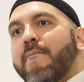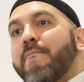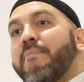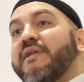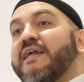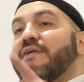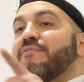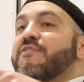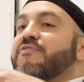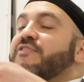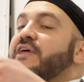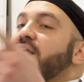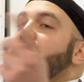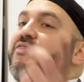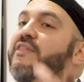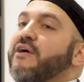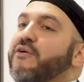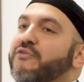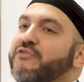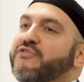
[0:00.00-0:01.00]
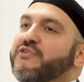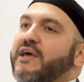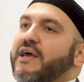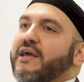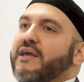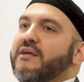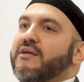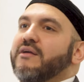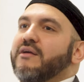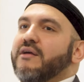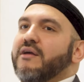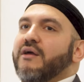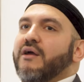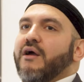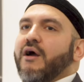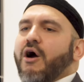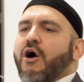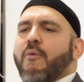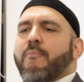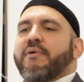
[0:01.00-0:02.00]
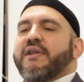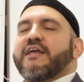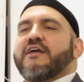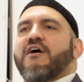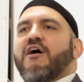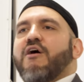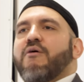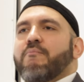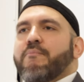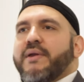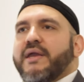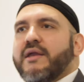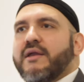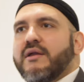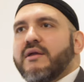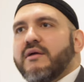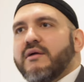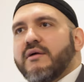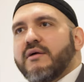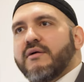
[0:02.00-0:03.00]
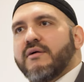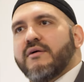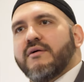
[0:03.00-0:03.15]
But even then they'll say, oh, but it can't be